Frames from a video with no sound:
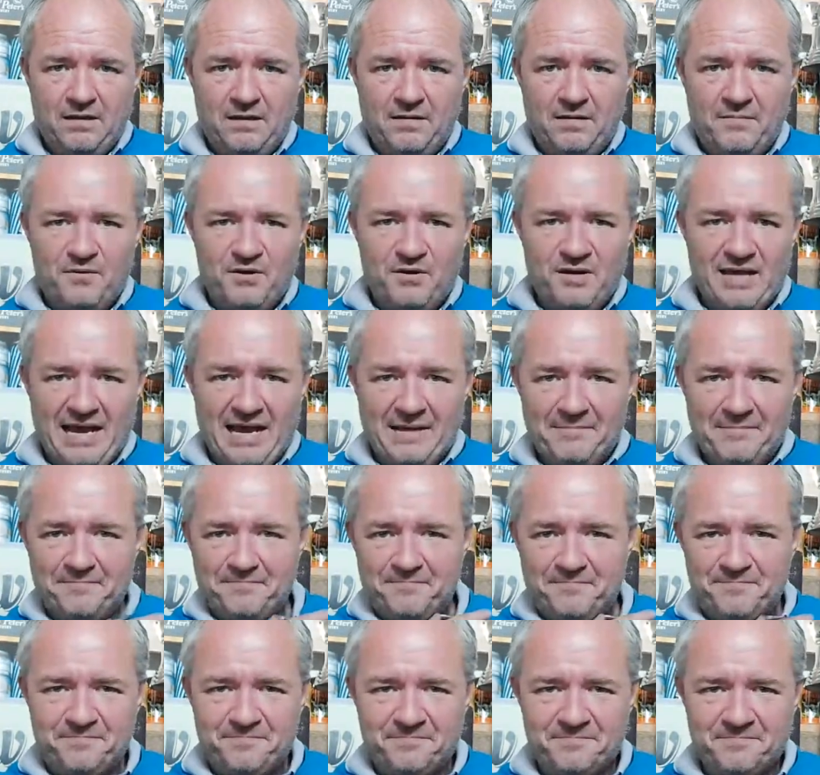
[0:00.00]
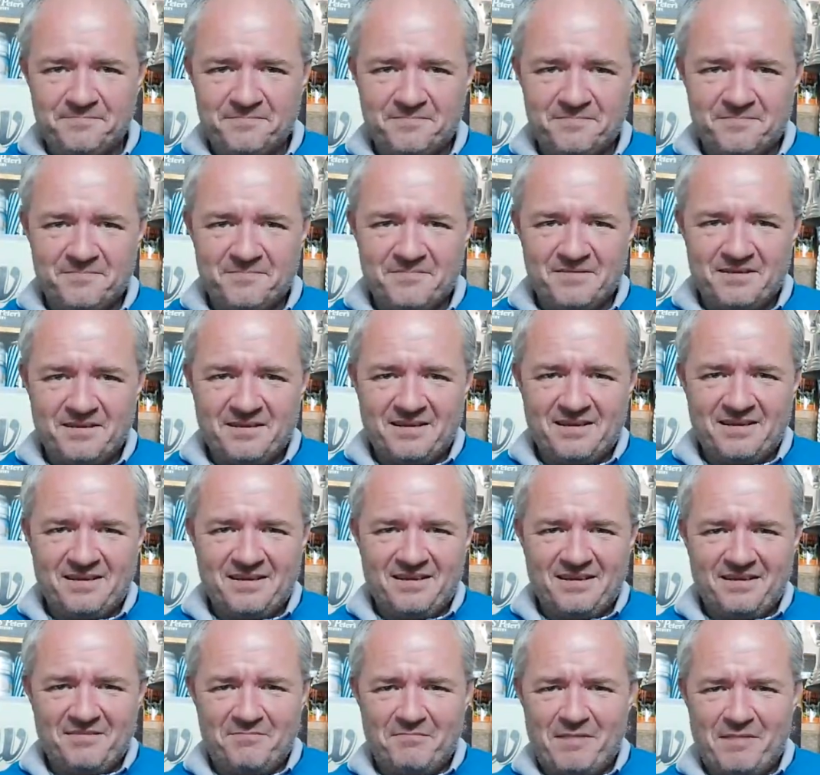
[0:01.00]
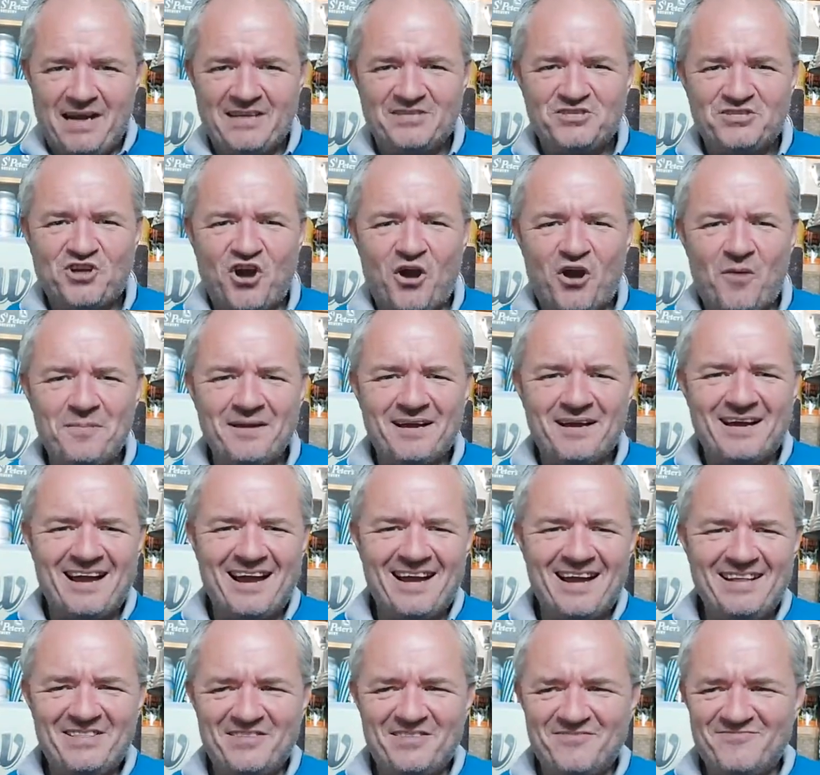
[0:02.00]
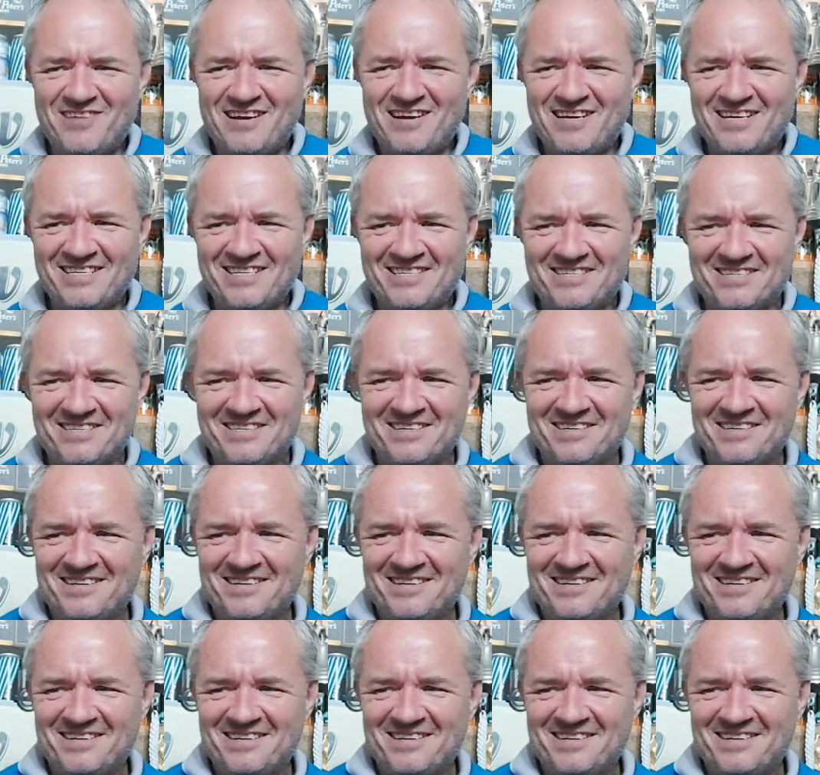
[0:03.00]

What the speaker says: But yeah. Mine's got a bigger head than Maggie's.